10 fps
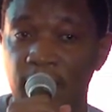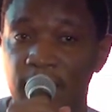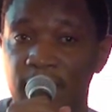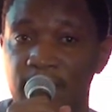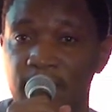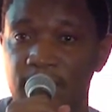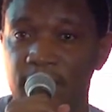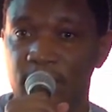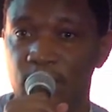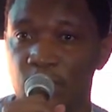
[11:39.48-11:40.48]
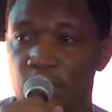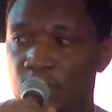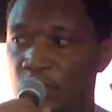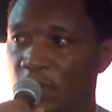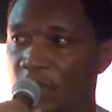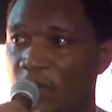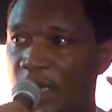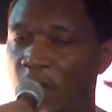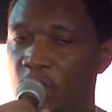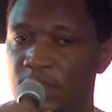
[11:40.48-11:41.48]
that runs on what we call
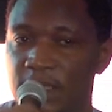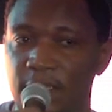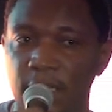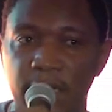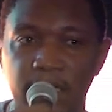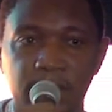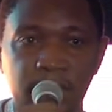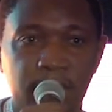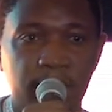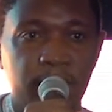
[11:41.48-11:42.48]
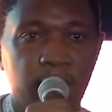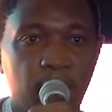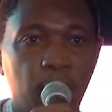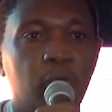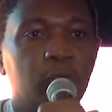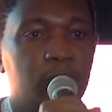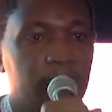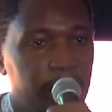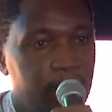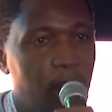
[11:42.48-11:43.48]
containerized or
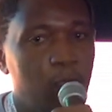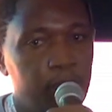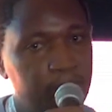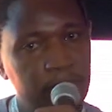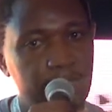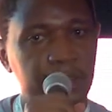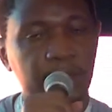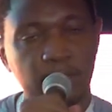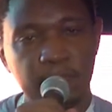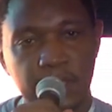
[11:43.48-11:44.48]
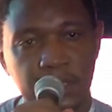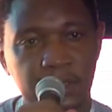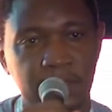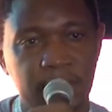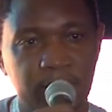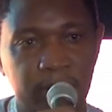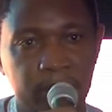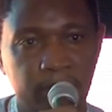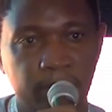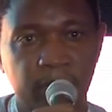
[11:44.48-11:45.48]
container optimized operating
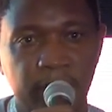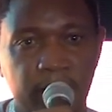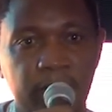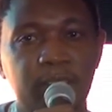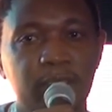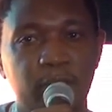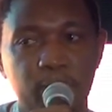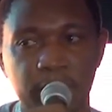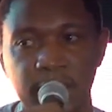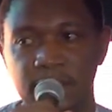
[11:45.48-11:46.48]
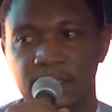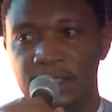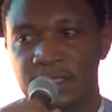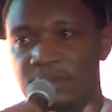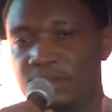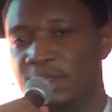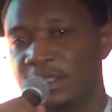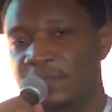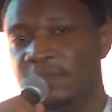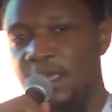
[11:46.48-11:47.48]
system. This is an operating system
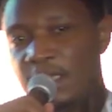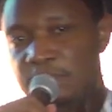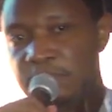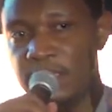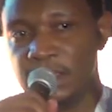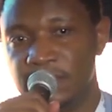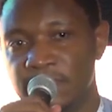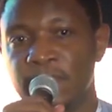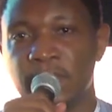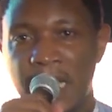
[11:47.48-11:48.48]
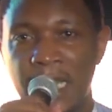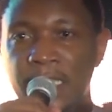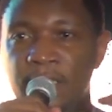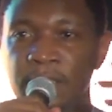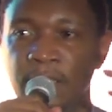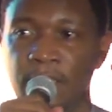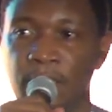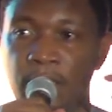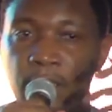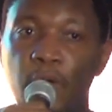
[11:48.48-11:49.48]
specifically built for running
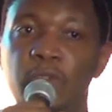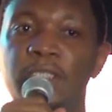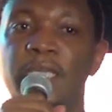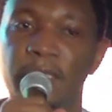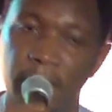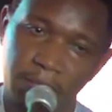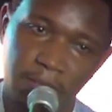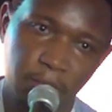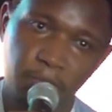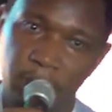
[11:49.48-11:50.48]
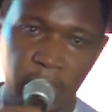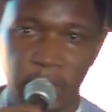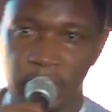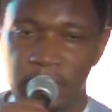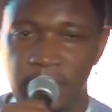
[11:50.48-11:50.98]
containerized application.